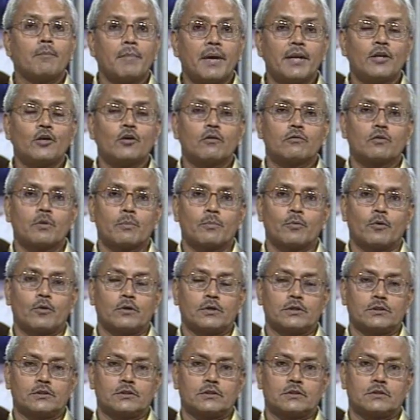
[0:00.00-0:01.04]
many of the
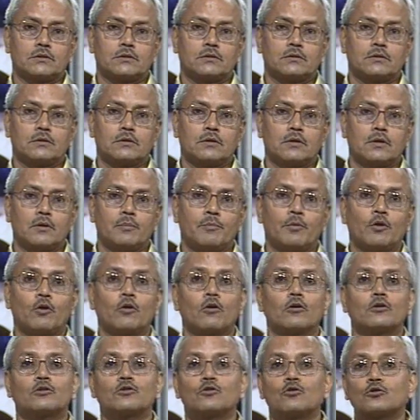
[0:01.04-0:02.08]
points
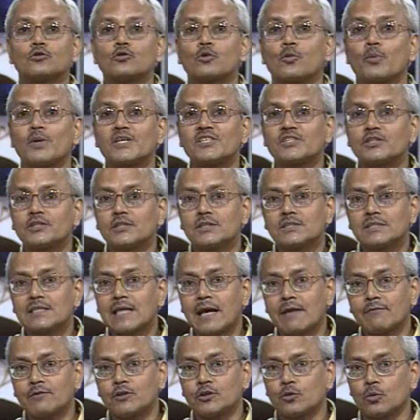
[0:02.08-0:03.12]
because those questions
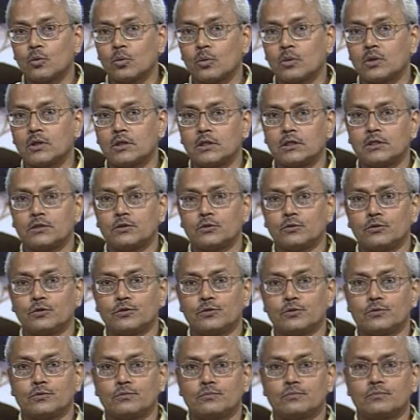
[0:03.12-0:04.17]
haven't occurred to
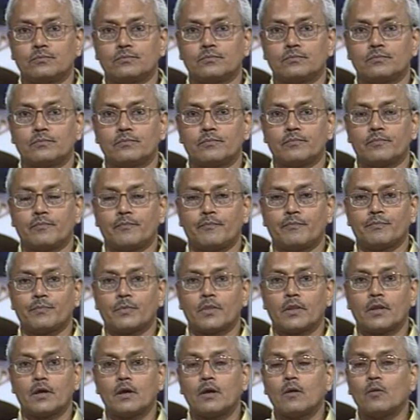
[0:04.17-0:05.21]
you.
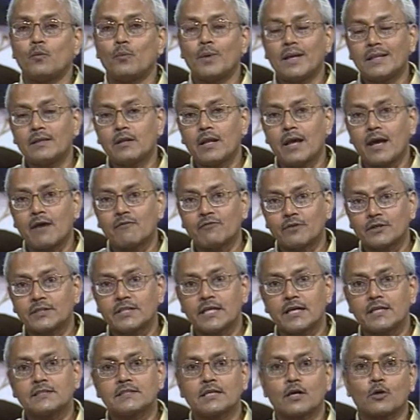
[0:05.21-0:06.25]
Whenever
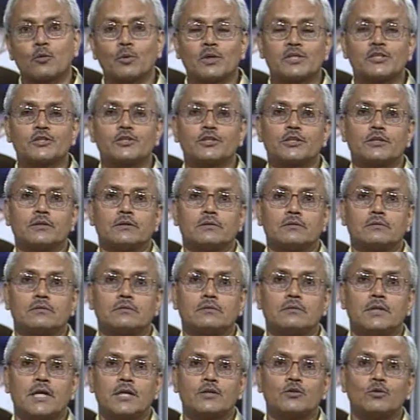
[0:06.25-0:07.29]
there is a question
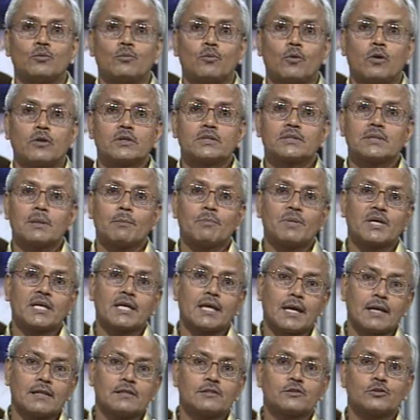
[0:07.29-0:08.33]
that you want
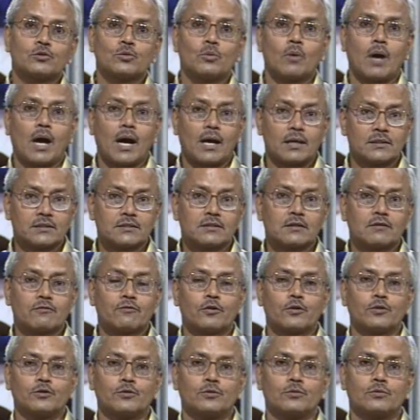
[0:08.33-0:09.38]
somebody else to answer for